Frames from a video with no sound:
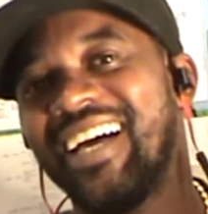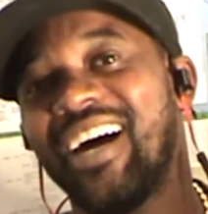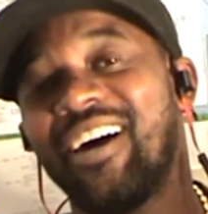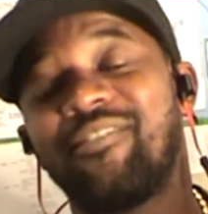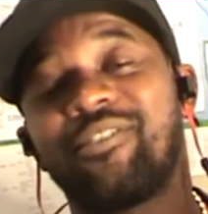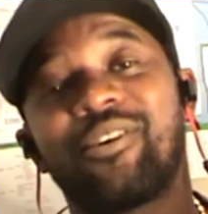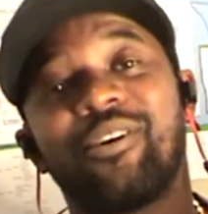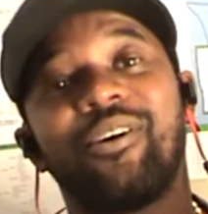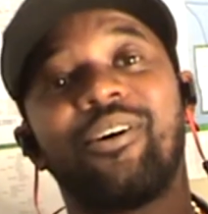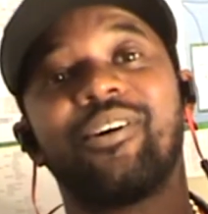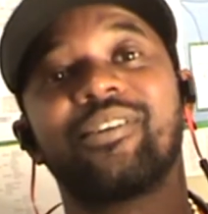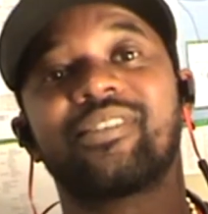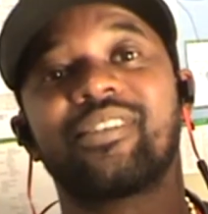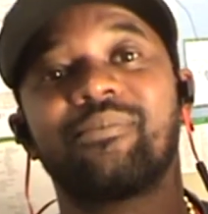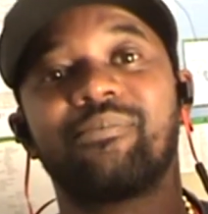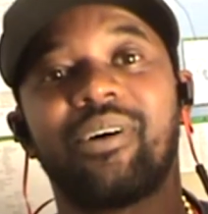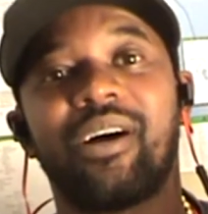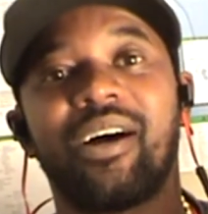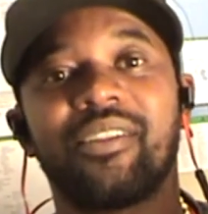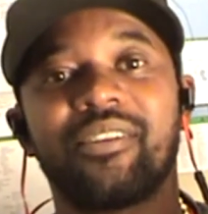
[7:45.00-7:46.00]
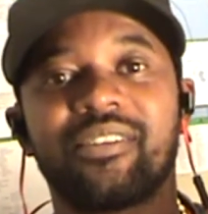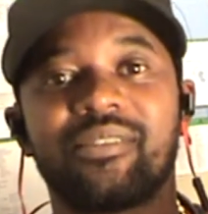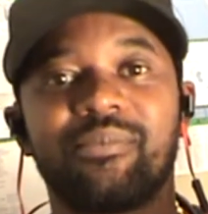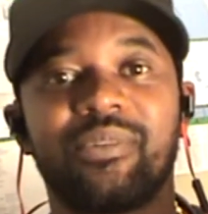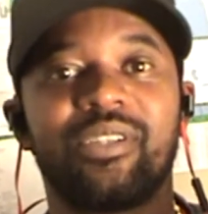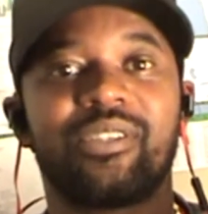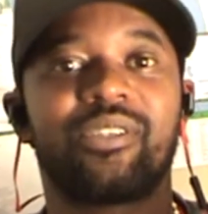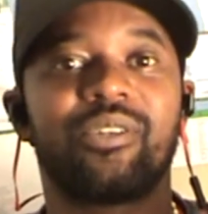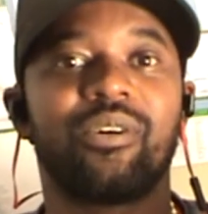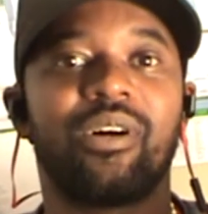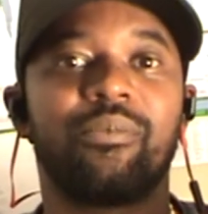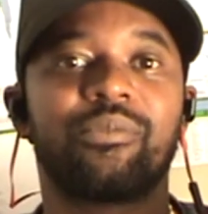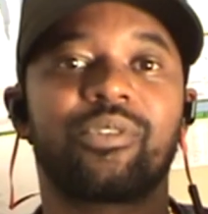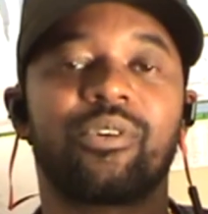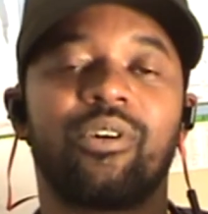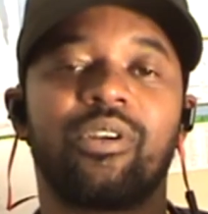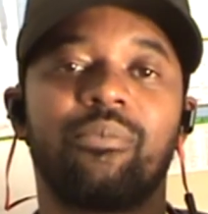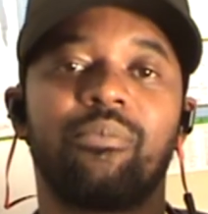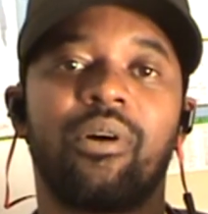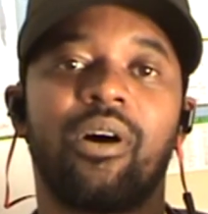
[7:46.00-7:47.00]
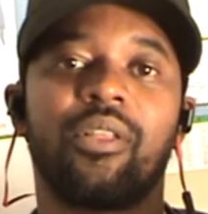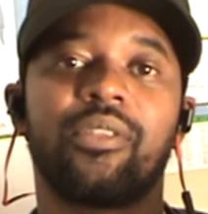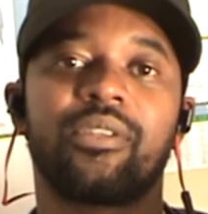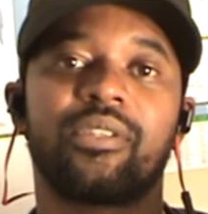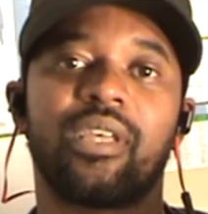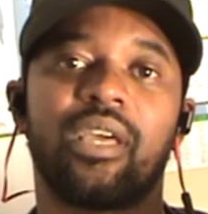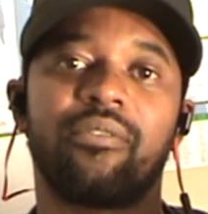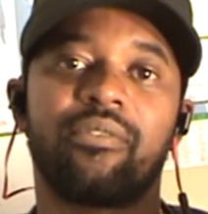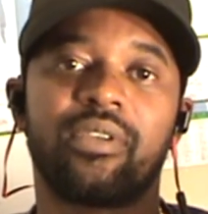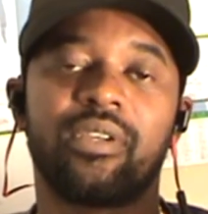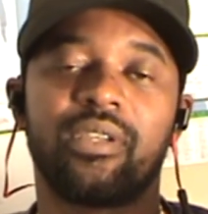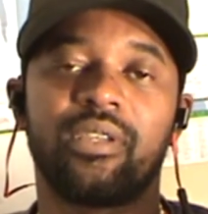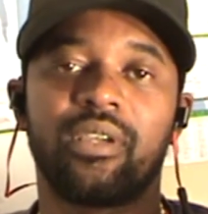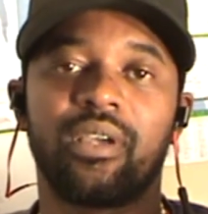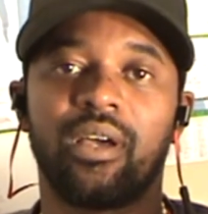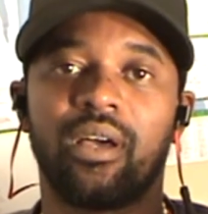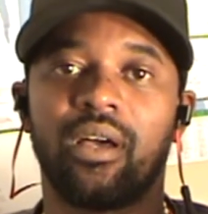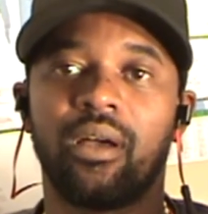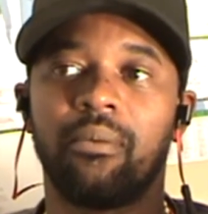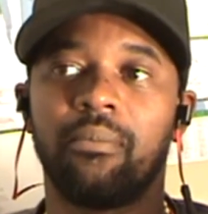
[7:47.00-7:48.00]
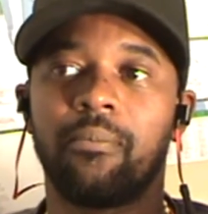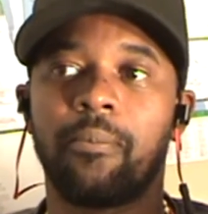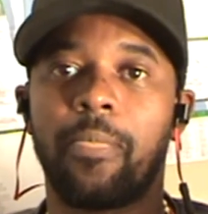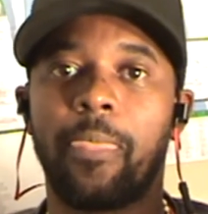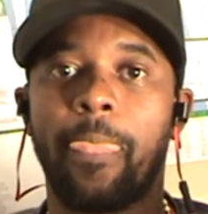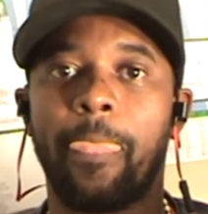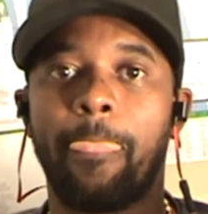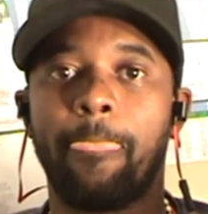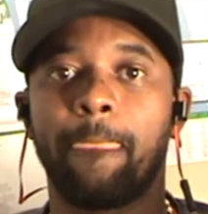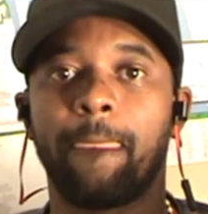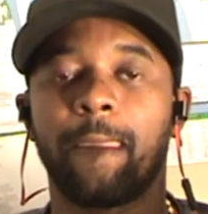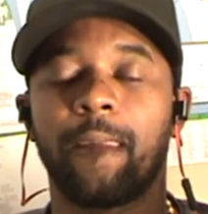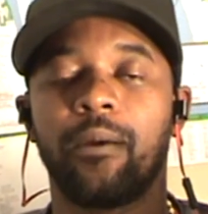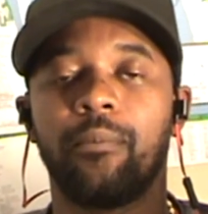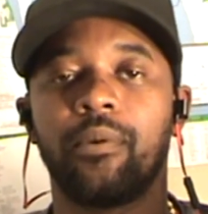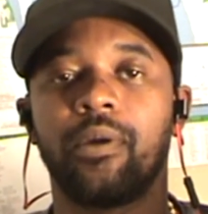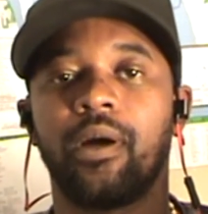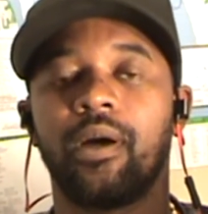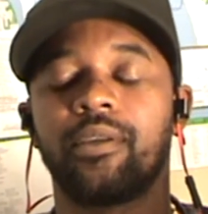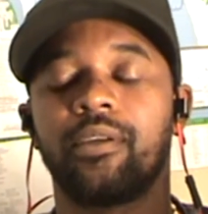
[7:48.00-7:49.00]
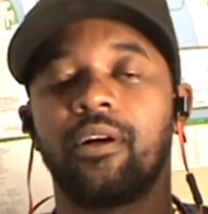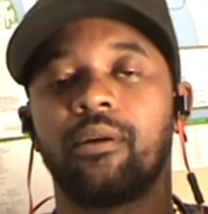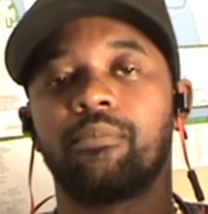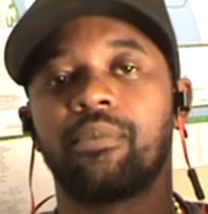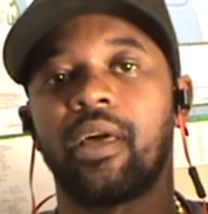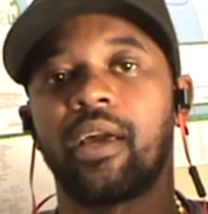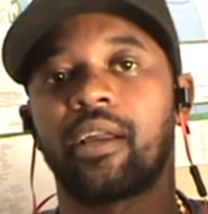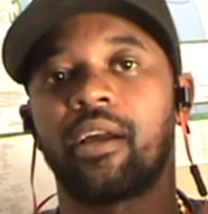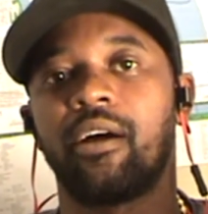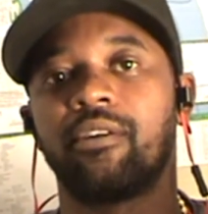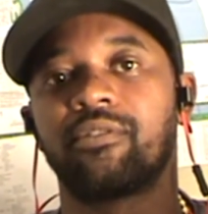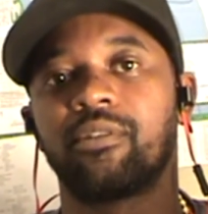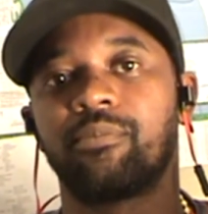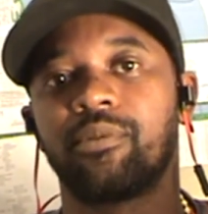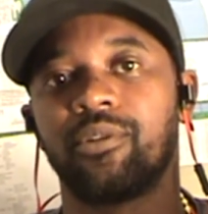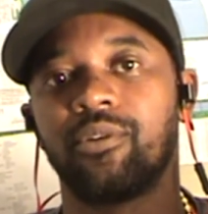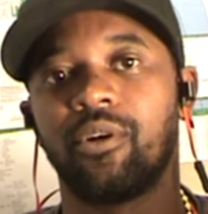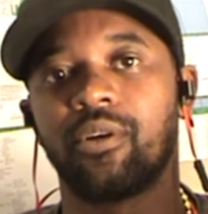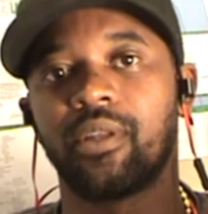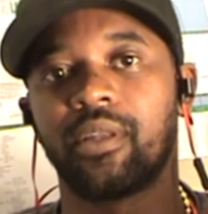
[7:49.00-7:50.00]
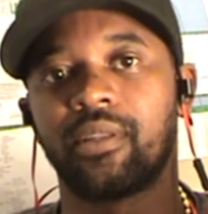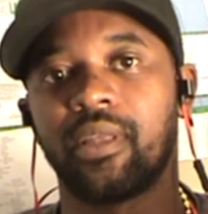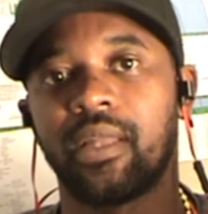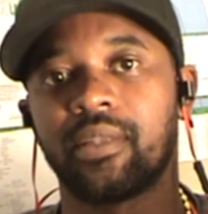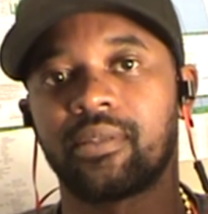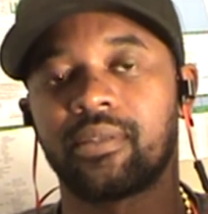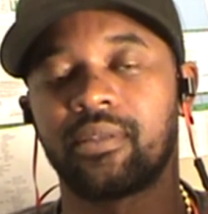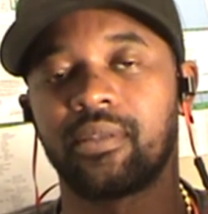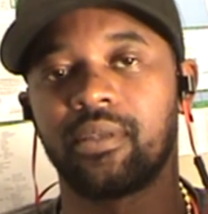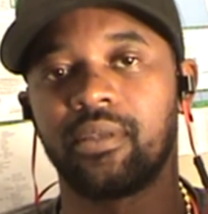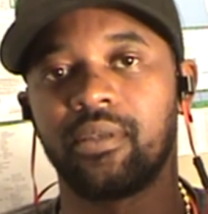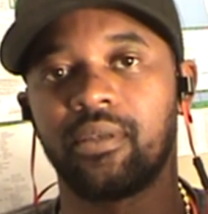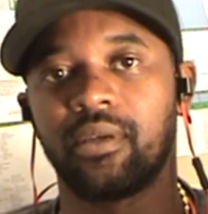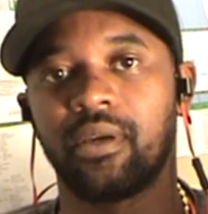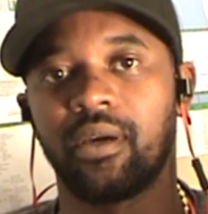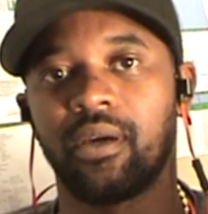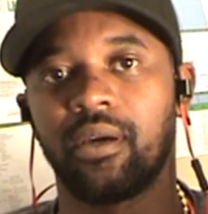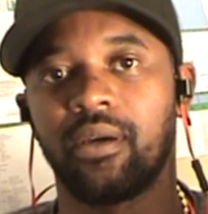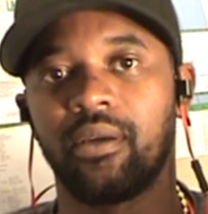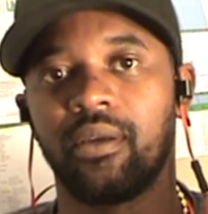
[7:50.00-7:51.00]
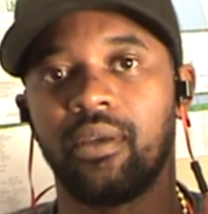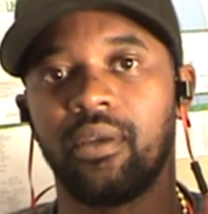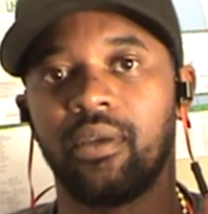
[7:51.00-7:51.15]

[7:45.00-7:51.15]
Of course, it bothers me too. I'm sure it bothers every young black entrepreneur that's the